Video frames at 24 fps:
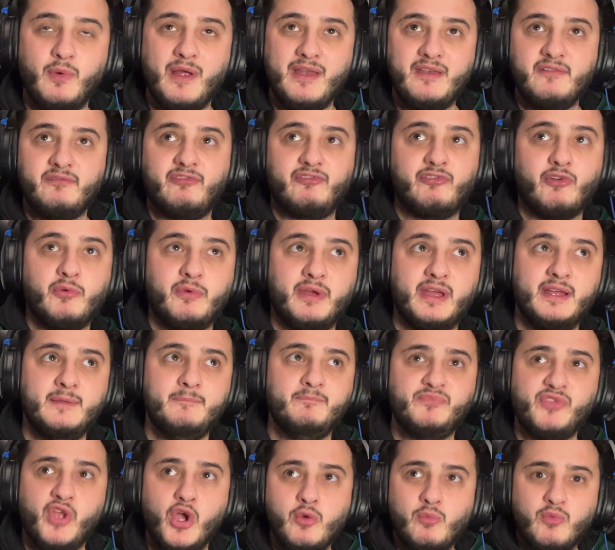went through it.
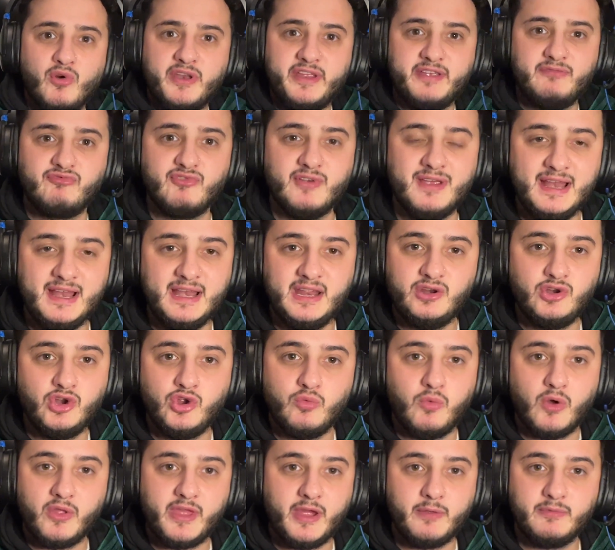Nobody really knew
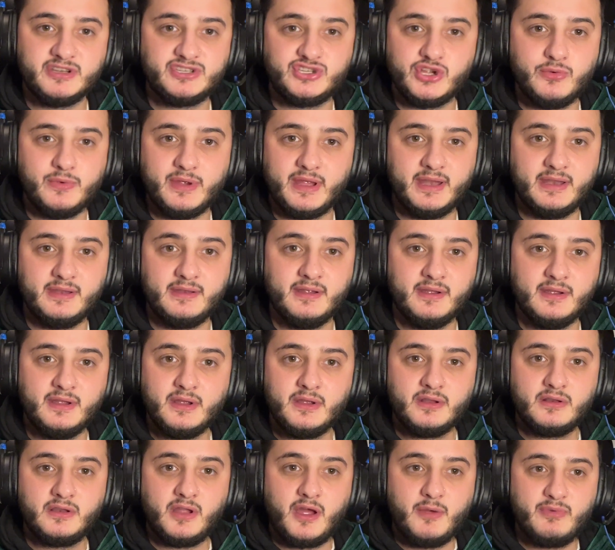what they were doing.
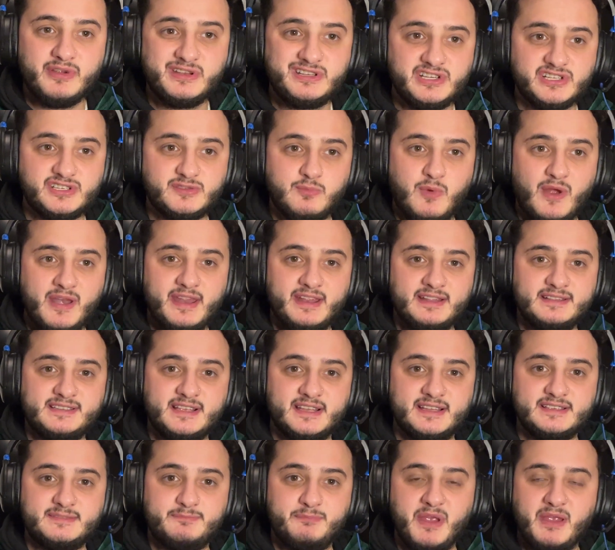Like, we just went into
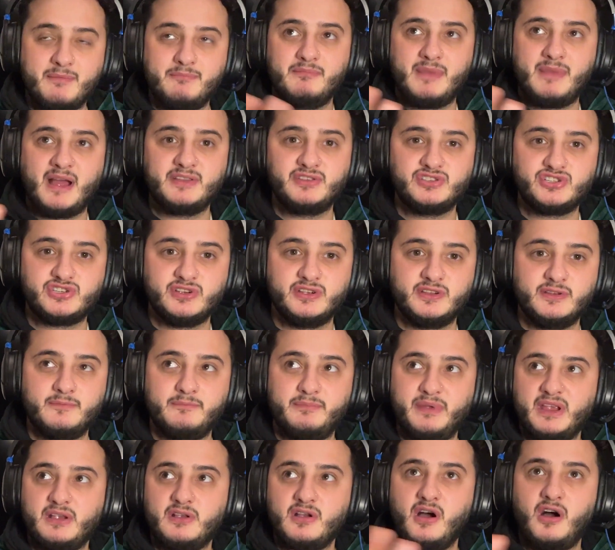this big mansion,
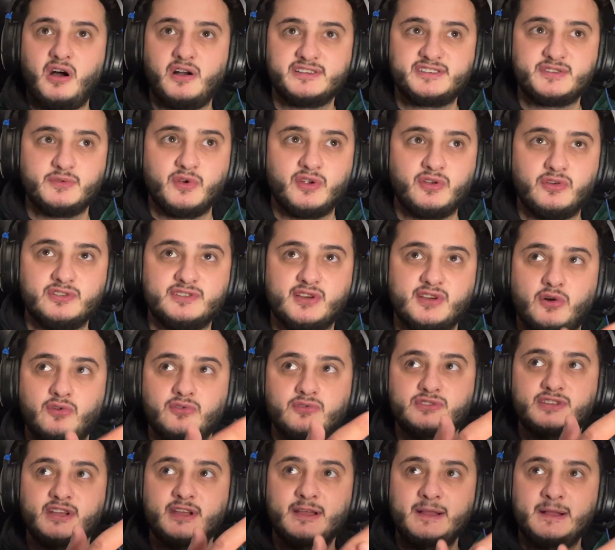big castle, and got
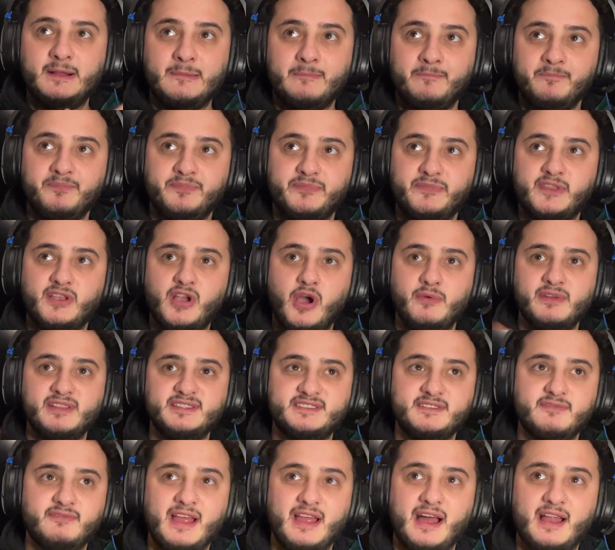told, go
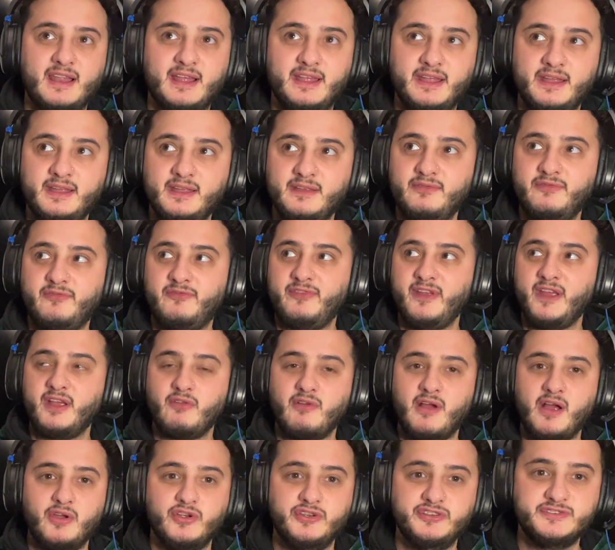into reality, figure
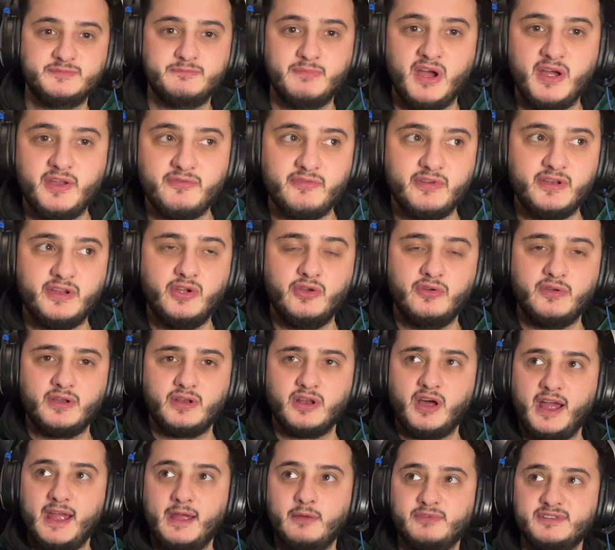out who's murdering who.
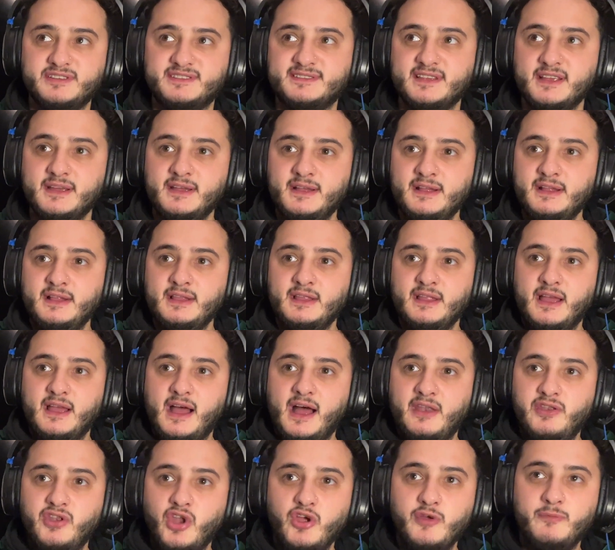Like, it was,
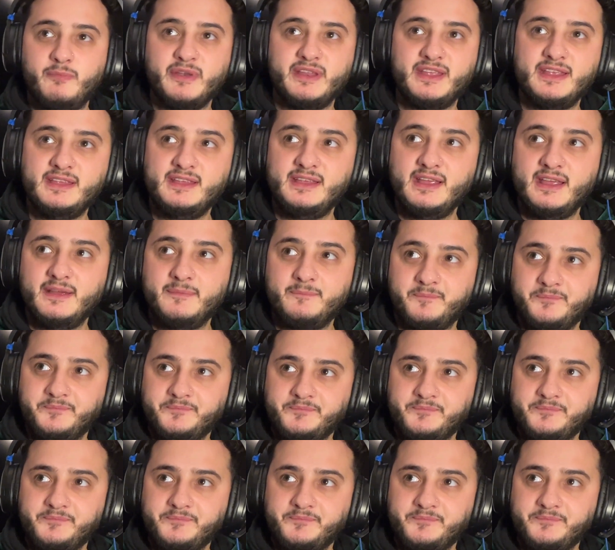and nobody